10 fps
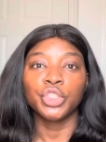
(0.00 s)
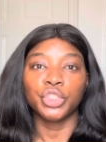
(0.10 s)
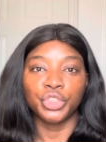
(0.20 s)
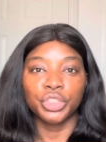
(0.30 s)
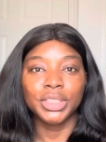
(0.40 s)

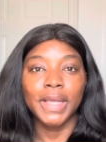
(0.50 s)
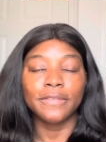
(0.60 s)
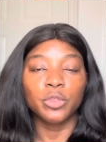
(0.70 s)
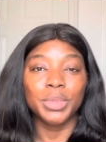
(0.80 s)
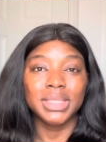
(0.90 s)
you just have
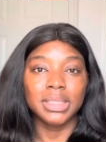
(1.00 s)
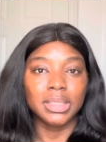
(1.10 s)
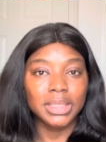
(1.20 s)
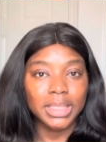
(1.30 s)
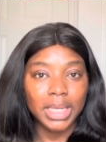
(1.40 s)
to be
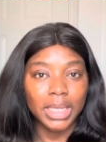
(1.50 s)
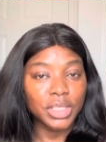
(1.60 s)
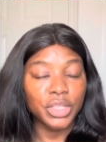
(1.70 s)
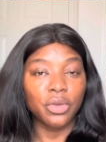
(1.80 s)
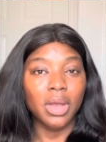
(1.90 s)
sincere
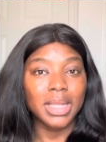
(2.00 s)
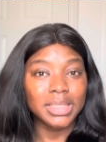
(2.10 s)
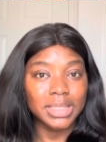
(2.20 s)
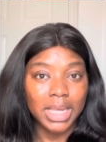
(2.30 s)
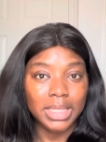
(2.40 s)
in your
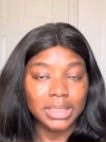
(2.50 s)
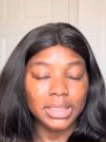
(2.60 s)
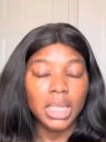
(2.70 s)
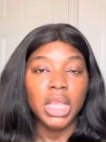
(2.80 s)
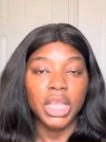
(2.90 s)
answers,
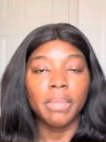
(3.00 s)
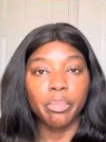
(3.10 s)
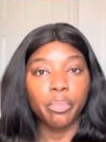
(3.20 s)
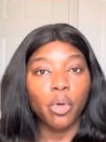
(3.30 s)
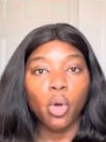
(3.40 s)
be
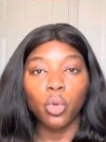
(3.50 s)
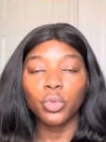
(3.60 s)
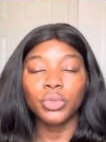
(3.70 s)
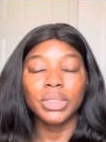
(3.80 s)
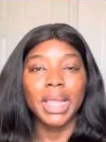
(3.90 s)

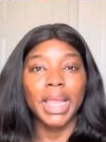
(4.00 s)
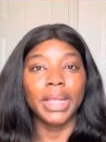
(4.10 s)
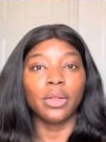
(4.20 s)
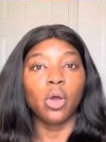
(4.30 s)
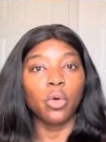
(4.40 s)
bold,
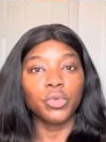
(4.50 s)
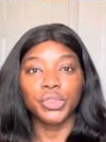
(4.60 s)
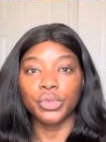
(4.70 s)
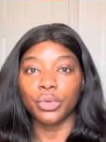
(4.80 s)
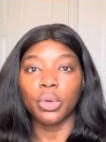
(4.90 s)
and
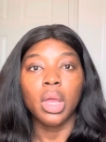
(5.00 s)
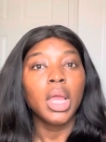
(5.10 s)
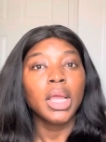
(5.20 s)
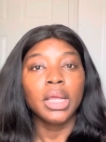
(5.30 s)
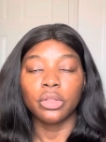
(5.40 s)
also
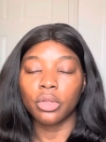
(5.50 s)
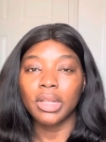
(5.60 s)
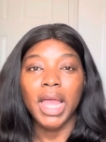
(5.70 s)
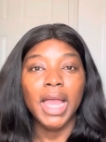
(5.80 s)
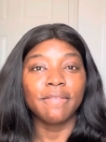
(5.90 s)
don't
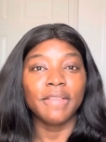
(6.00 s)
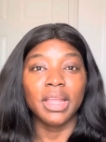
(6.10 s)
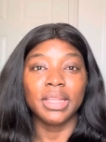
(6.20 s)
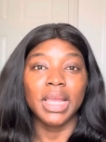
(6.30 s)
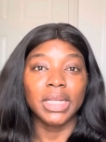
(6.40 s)
have
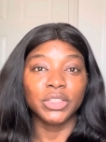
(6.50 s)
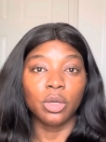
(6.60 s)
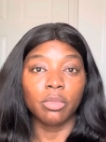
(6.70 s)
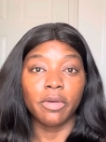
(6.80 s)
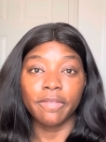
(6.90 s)
any
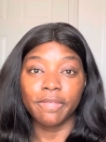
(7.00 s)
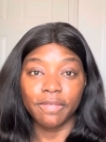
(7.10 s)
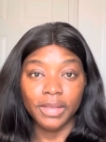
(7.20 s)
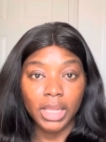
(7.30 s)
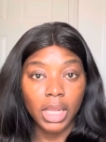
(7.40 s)
atom of
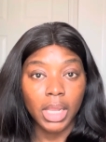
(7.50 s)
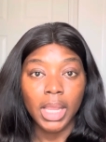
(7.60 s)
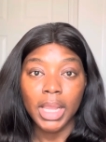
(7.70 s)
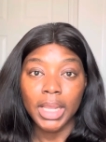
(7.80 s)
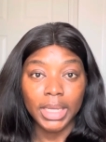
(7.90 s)
fear
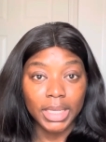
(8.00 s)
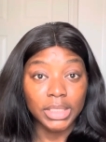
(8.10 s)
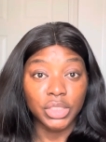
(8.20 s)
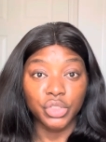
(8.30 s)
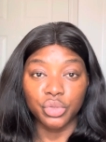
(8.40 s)

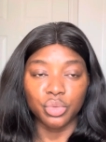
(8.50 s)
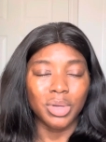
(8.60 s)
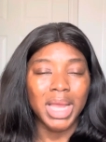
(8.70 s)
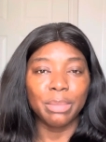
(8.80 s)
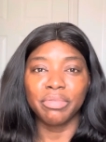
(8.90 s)
in you.
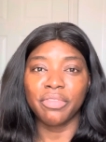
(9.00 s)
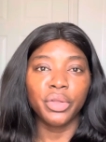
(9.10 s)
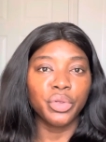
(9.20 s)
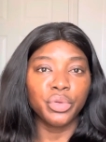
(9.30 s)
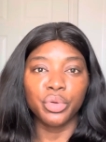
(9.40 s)
And before
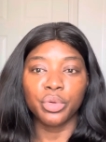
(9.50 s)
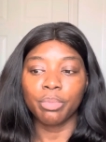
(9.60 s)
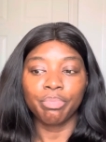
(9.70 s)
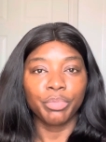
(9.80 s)
you know,